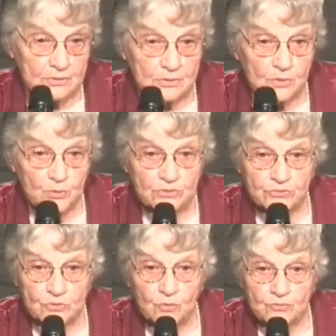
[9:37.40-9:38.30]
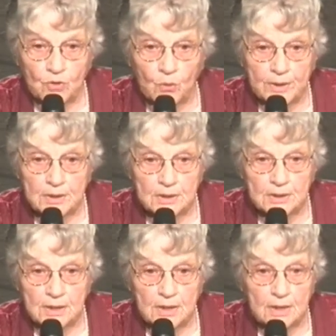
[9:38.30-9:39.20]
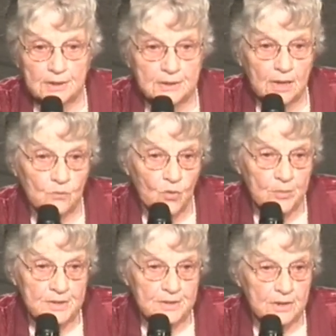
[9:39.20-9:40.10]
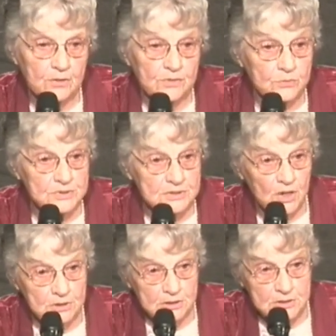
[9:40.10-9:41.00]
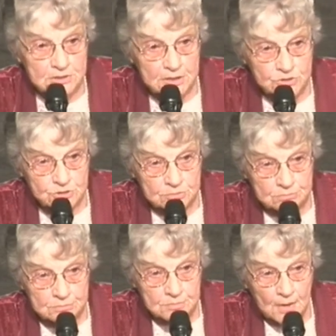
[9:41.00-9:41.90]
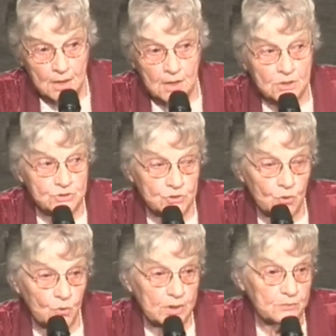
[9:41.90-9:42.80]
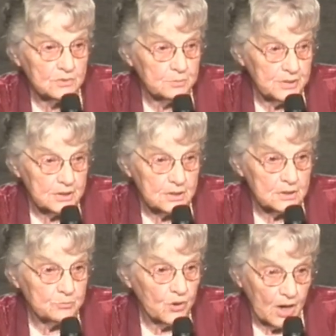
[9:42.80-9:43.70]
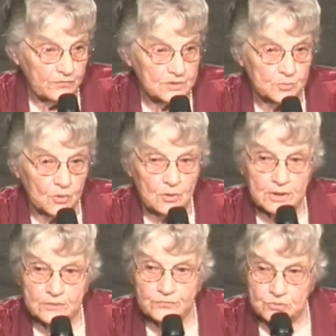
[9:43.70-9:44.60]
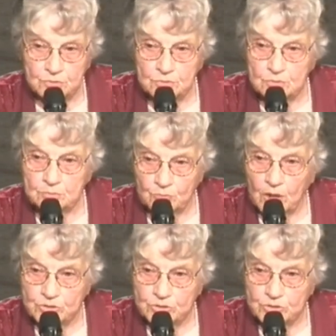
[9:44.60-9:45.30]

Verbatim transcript: wood stove going and it got warm in there, there was condensation. So it would be profitable if you brought your